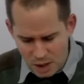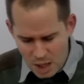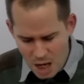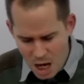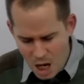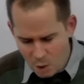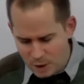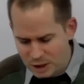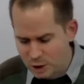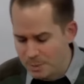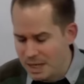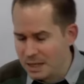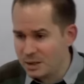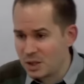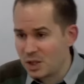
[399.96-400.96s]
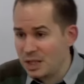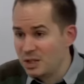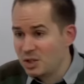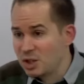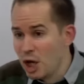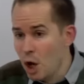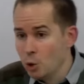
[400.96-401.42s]
which means
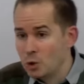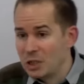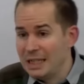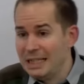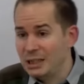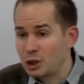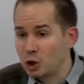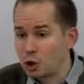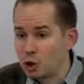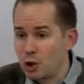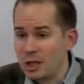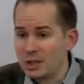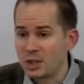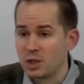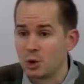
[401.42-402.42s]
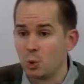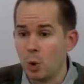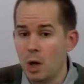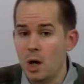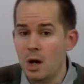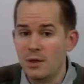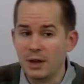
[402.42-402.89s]
he's totally
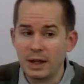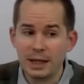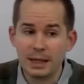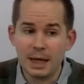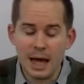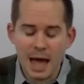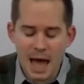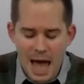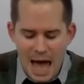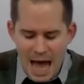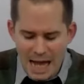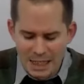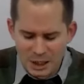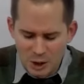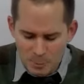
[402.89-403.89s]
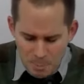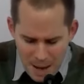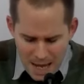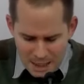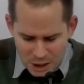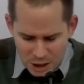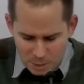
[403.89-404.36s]
trustworthy and
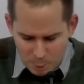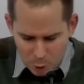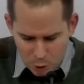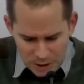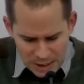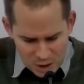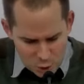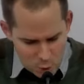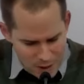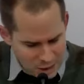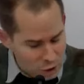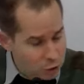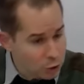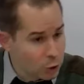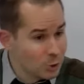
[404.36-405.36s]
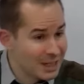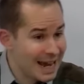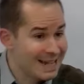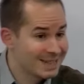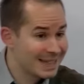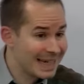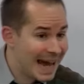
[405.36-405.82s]
dependable. He's always true to
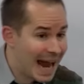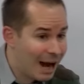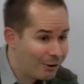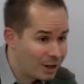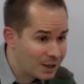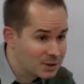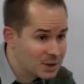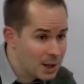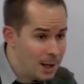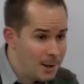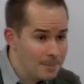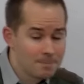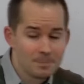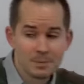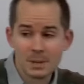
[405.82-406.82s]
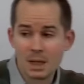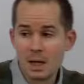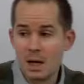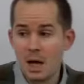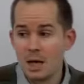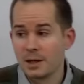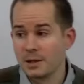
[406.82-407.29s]
his character,
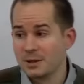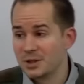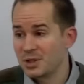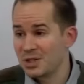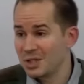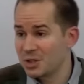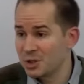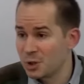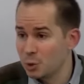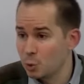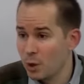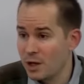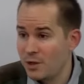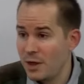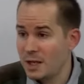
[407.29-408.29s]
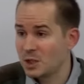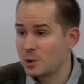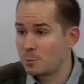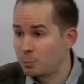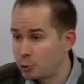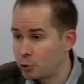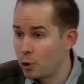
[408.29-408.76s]
consistent with his
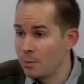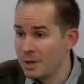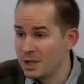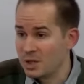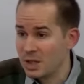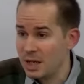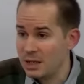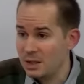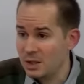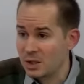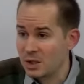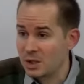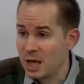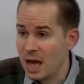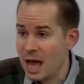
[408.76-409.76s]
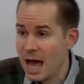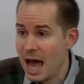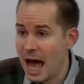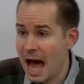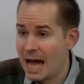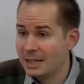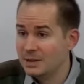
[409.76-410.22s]
promises,
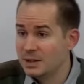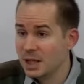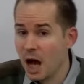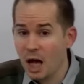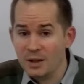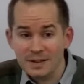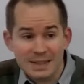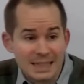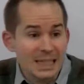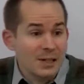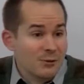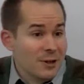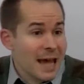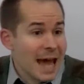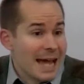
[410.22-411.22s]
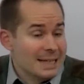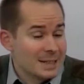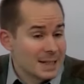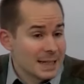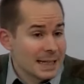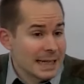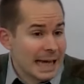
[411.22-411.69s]
and
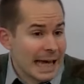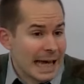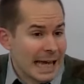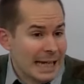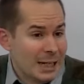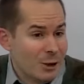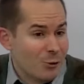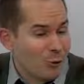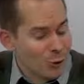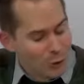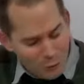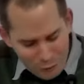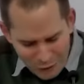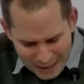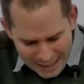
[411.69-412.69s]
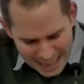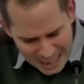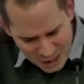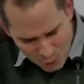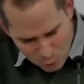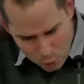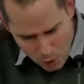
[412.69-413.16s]
undeviating in fulfilling
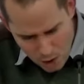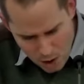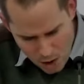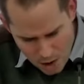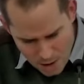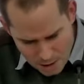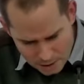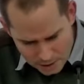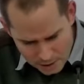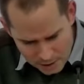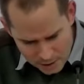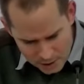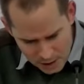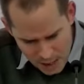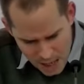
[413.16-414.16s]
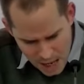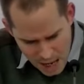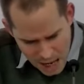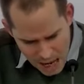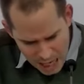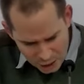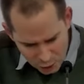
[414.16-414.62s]
his words.
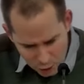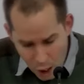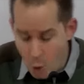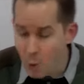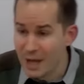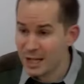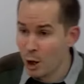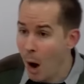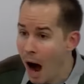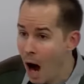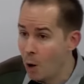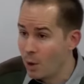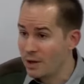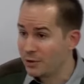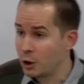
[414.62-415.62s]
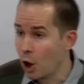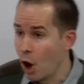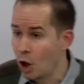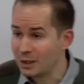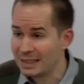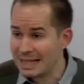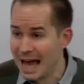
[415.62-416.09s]
You know where you are with
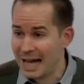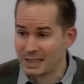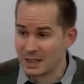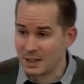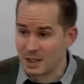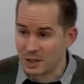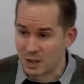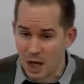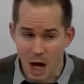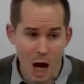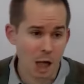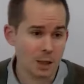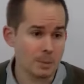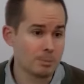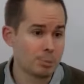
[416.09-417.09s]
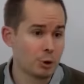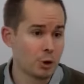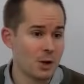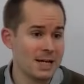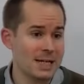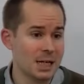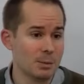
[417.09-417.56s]
God. He has this
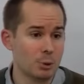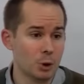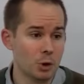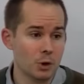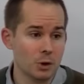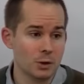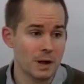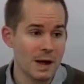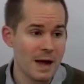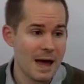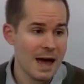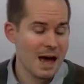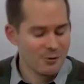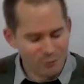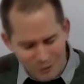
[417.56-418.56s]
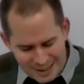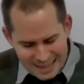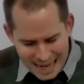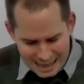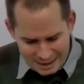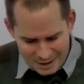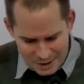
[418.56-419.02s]
unbreakable
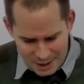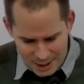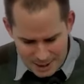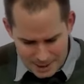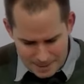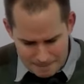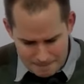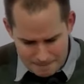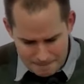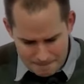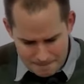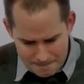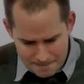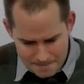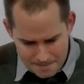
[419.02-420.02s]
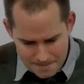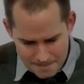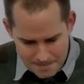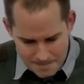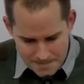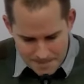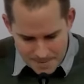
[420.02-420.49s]
fidelity.
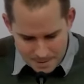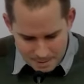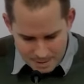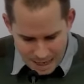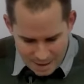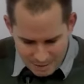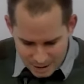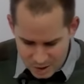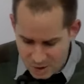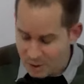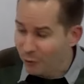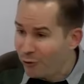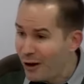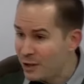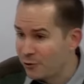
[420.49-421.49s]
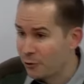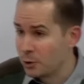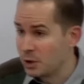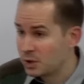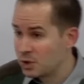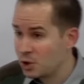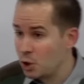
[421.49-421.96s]
And this
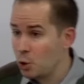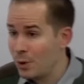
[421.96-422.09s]
faithfulness, too,